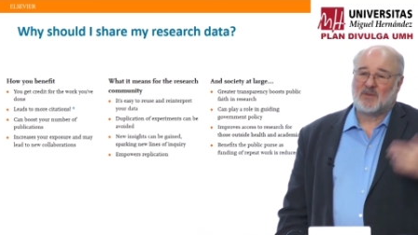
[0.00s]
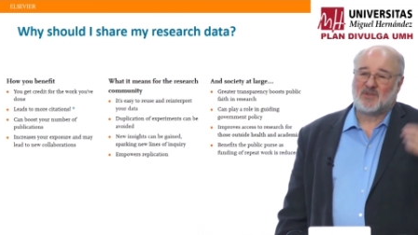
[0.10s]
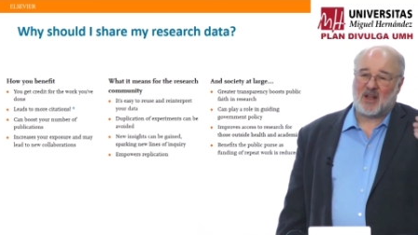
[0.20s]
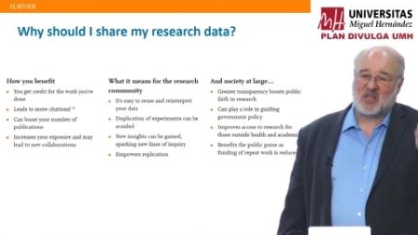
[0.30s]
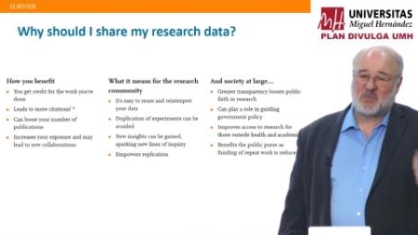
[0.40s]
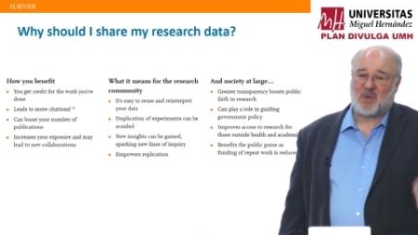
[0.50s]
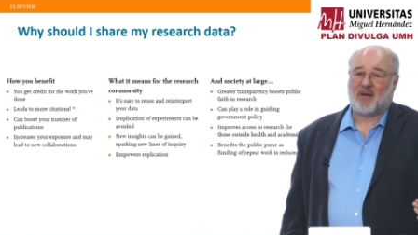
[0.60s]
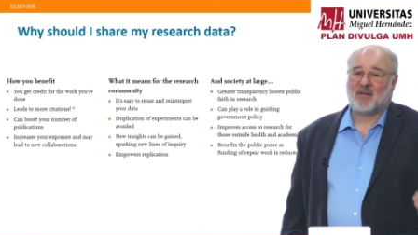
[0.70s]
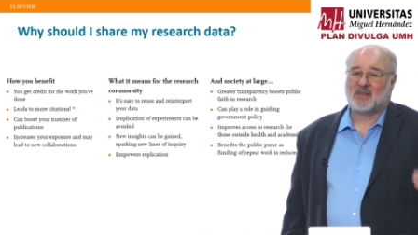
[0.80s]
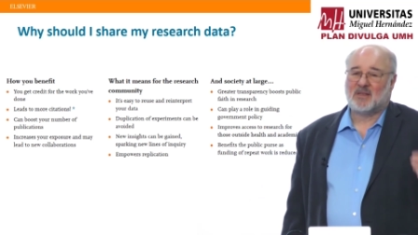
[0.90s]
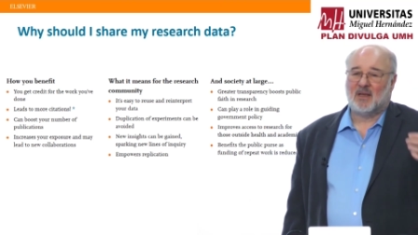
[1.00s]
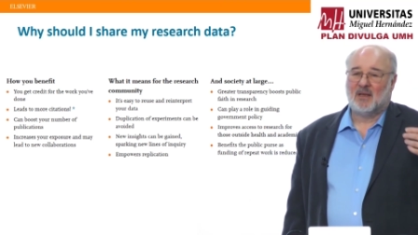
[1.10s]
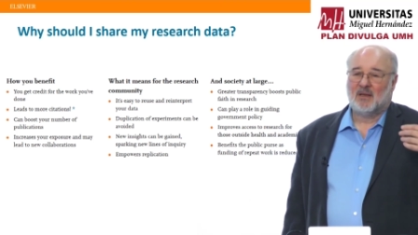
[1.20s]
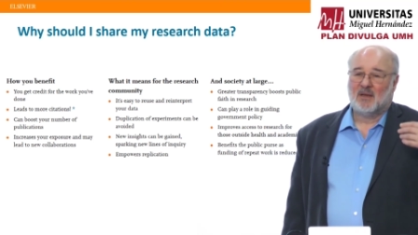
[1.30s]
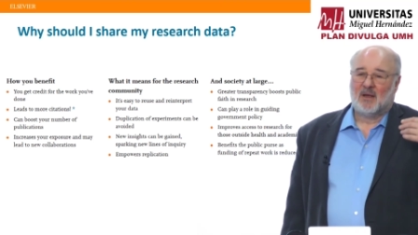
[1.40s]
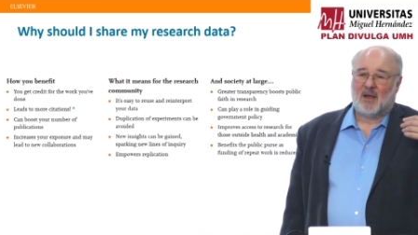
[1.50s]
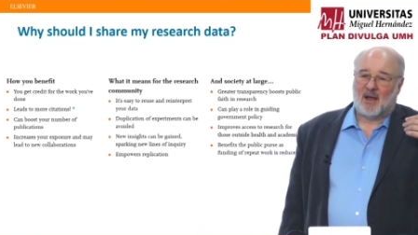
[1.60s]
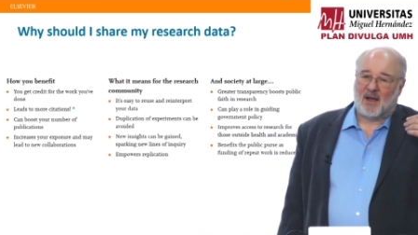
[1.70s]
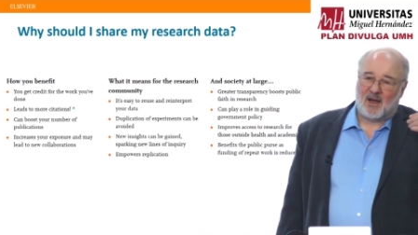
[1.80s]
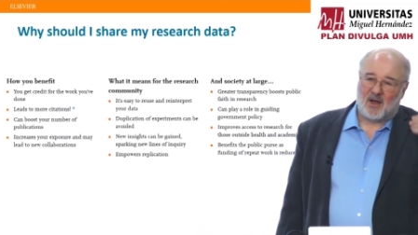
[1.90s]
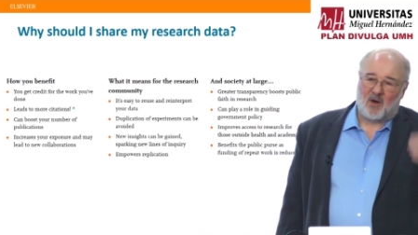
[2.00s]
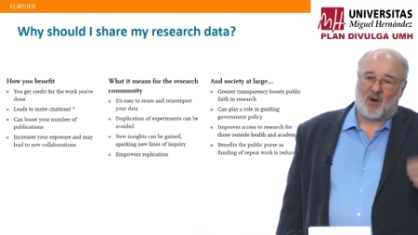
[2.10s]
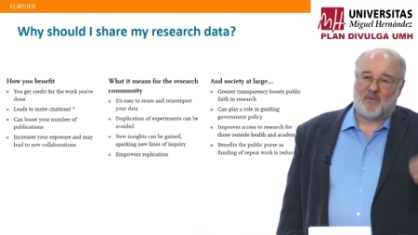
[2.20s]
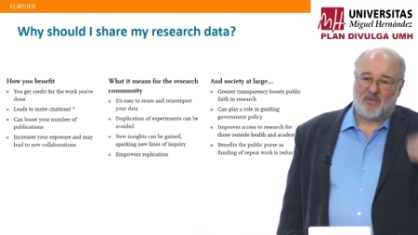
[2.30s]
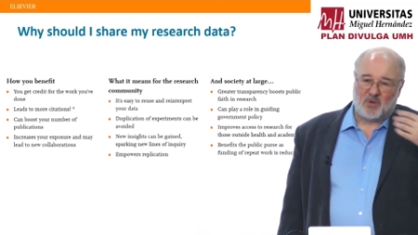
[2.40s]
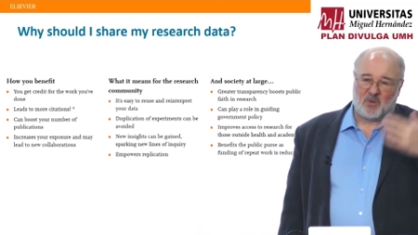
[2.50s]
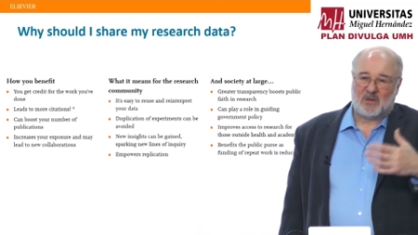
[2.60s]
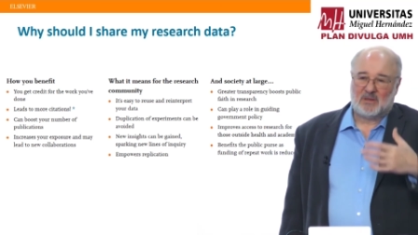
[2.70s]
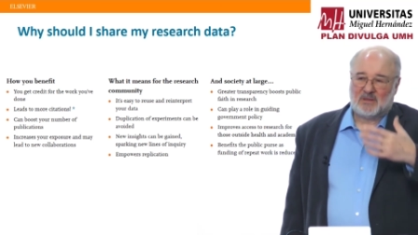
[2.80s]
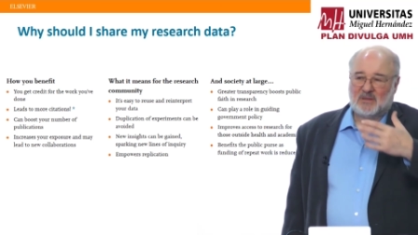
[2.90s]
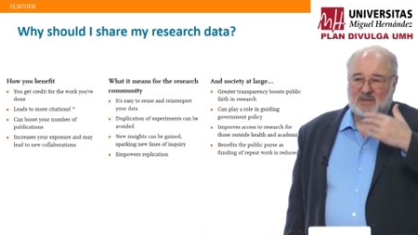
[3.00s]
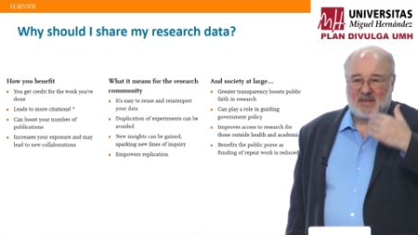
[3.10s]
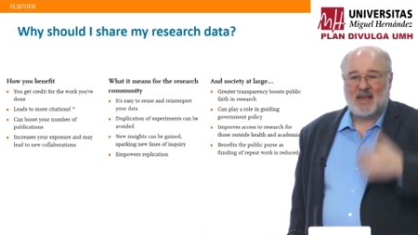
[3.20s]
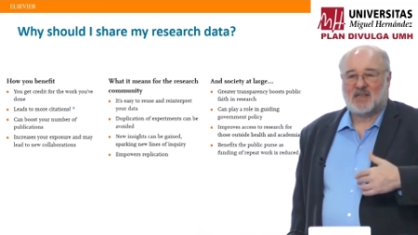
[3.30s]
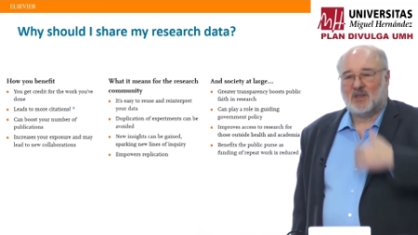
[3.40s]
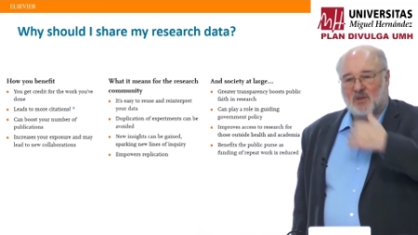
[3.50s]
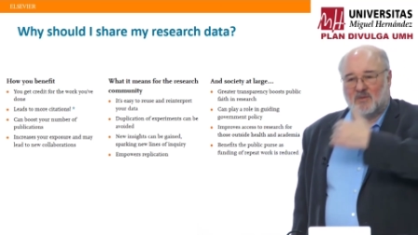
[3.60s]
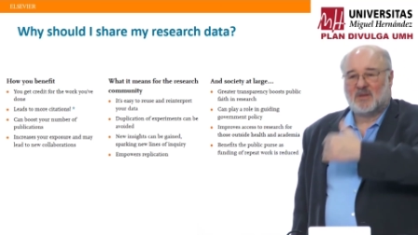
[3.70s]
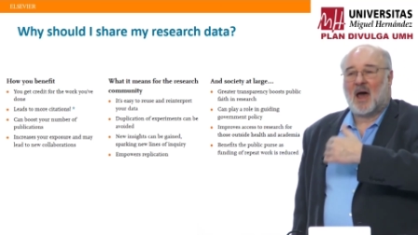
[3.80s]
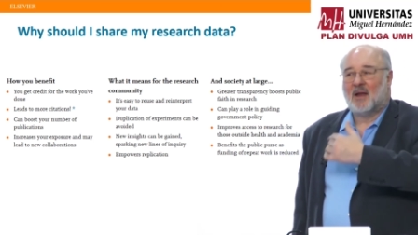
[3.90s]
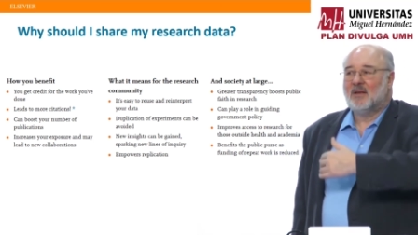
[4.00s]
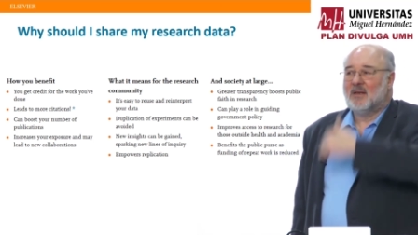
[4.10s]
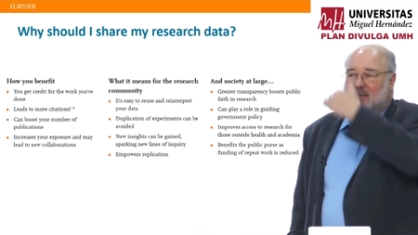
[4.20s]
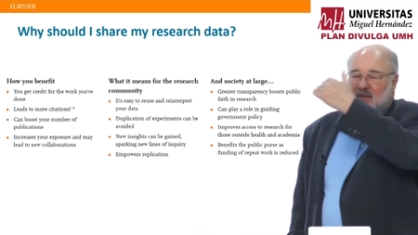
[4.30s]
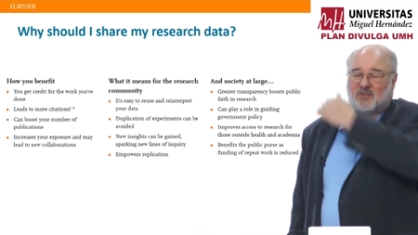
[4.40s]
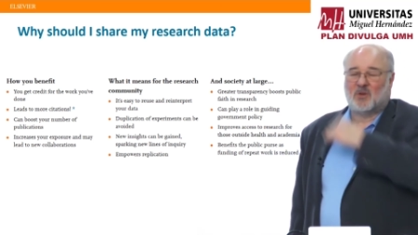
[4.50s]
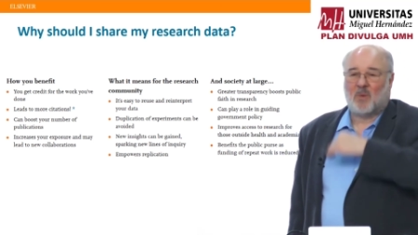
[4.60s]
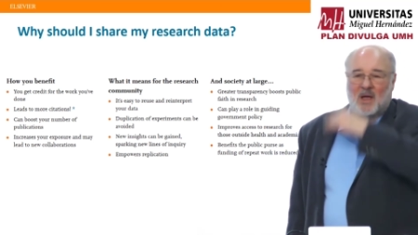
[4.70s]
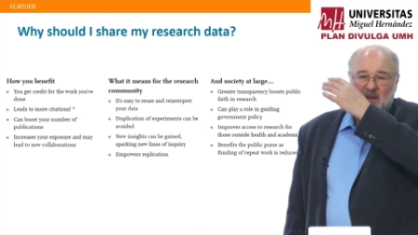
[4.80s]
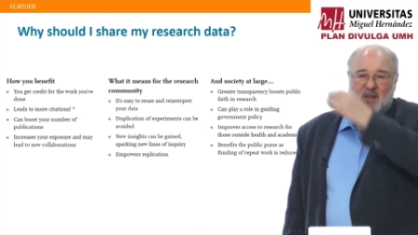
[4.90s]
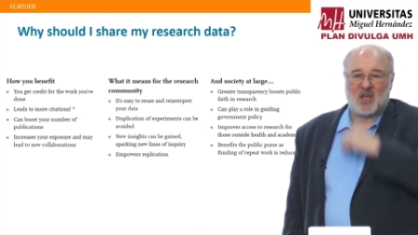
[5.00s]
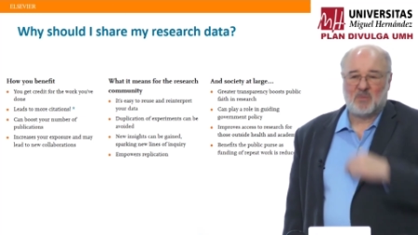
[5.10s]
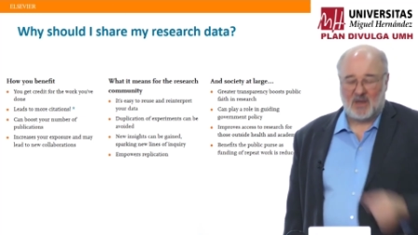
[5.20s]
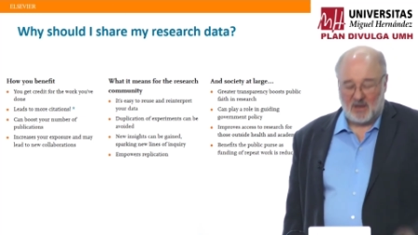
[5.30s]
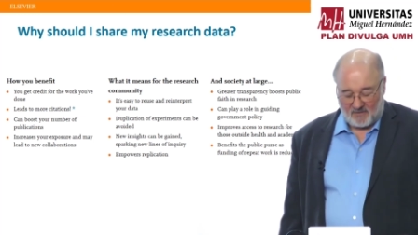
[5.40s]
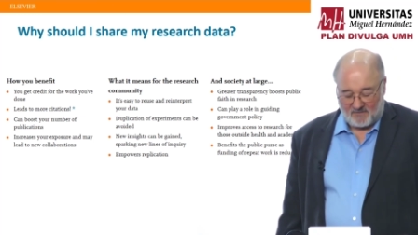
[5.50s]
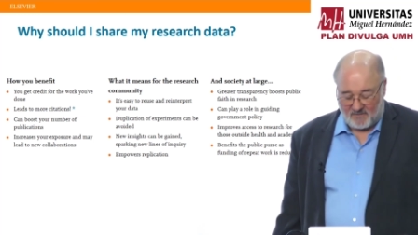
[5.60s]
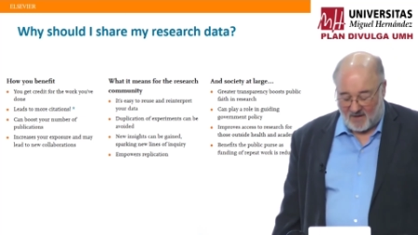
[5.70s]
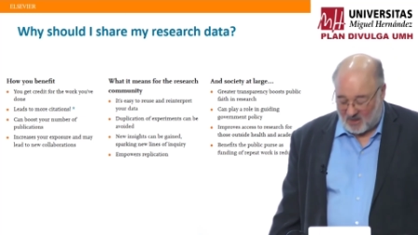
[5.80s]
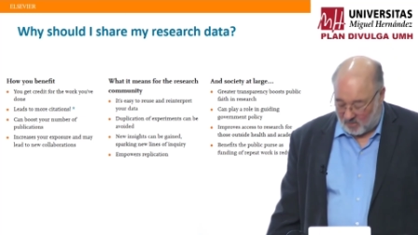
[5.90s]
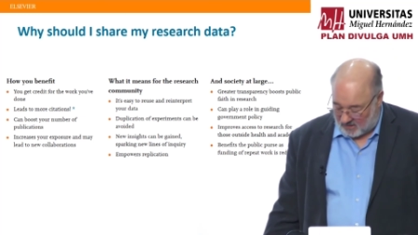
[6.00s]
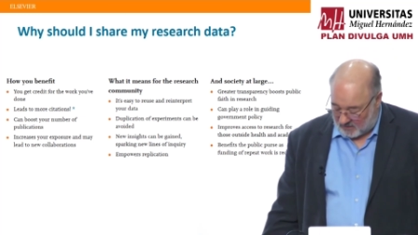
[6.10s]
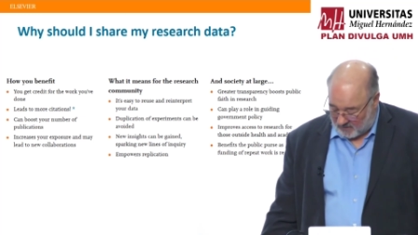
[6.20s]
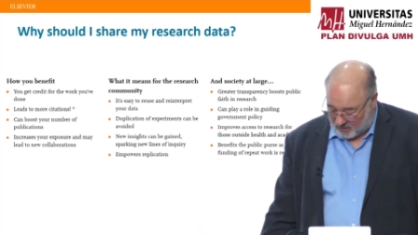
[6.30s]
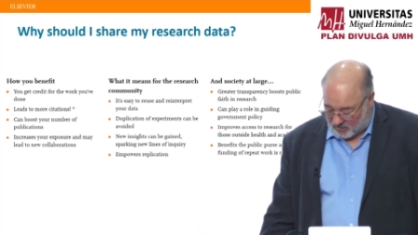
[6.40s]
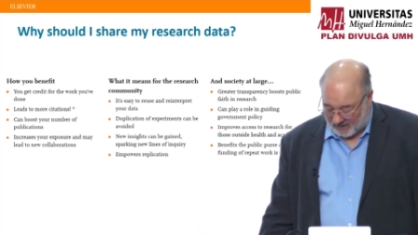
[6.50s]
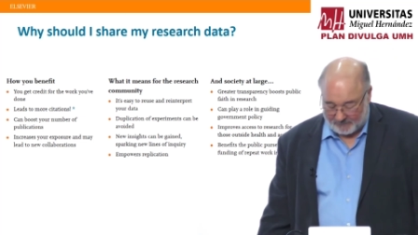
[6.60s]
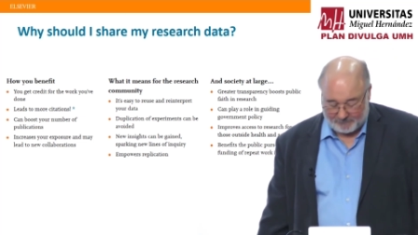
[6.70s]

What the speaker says: of transparency of your data you've done in such a way that it can be findable in the future.